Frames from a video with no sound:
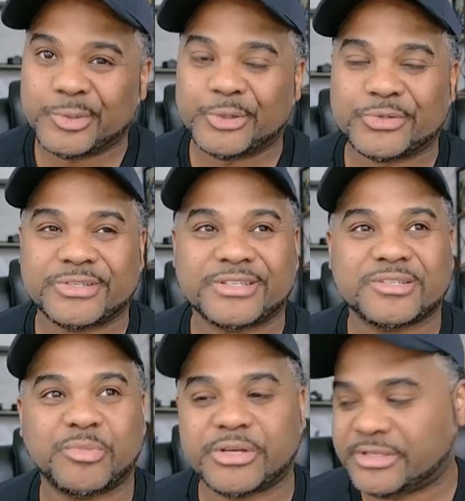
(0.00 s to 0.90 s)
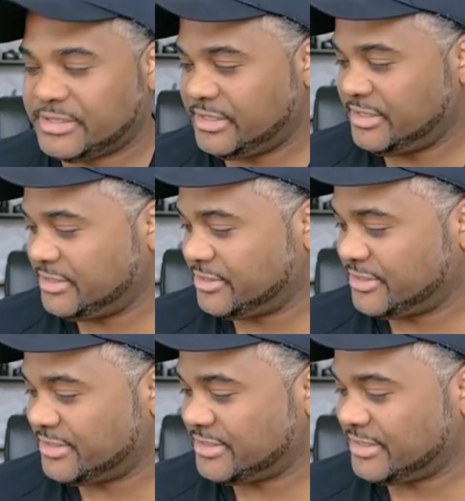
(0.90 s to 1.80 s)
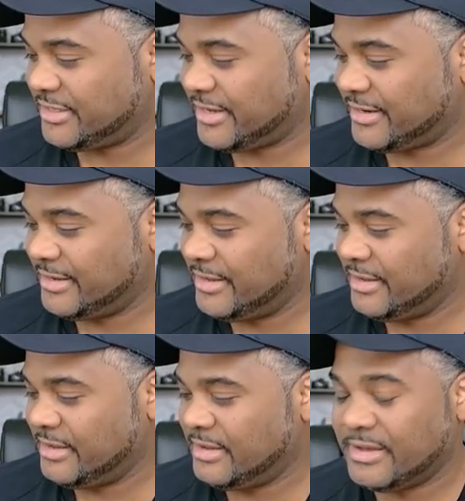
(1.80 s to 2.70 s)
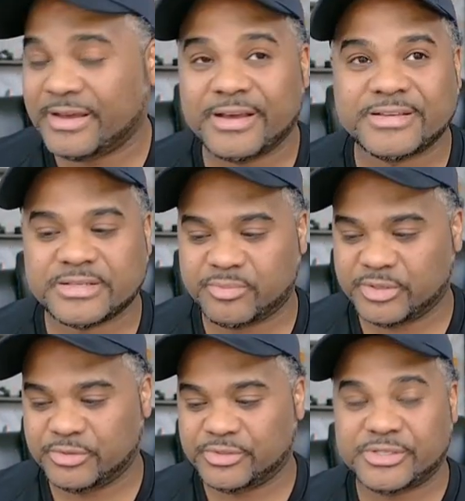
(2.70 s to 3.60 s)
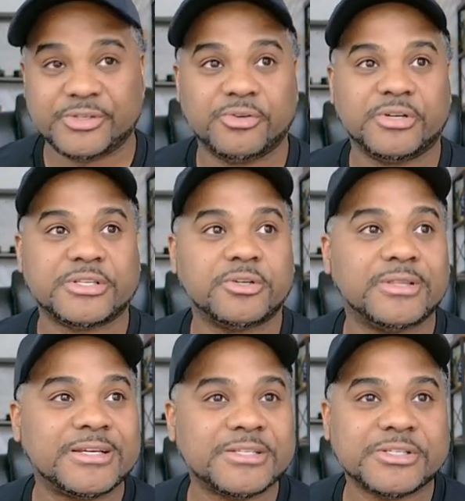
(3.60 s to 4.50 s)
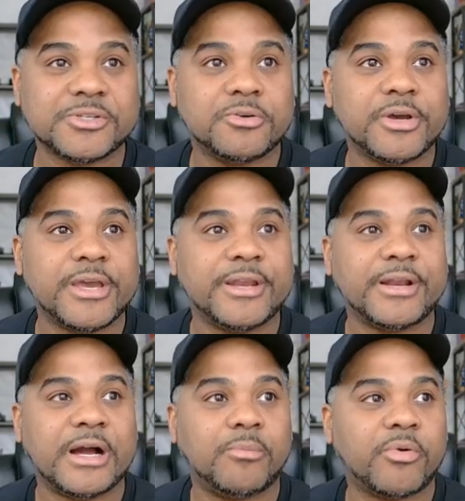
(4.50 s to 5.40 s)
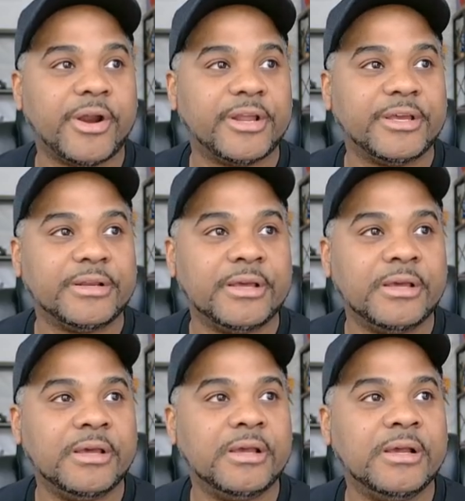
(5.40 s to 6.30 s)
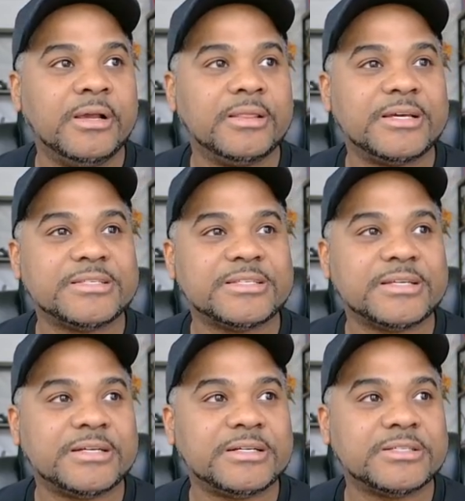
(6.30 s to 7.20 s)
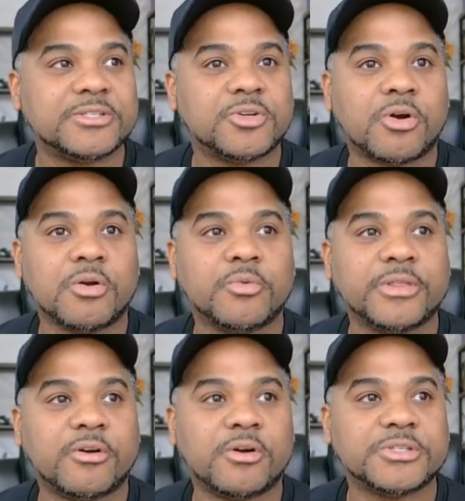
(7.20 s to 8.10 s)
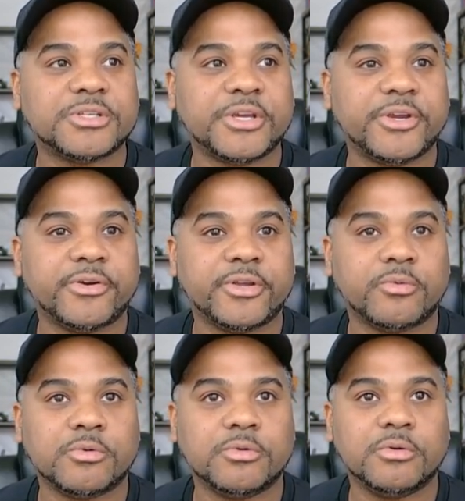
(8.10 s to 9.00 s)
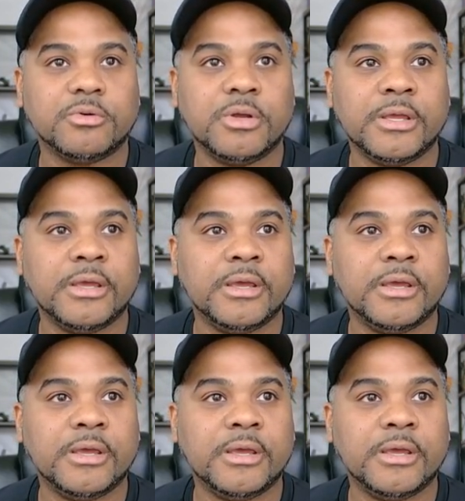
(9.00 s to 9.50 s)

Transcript: no sense, but it's easier to see that as opposed to doing it. So let's just go ahead and hop right in. Let's start with our security rule.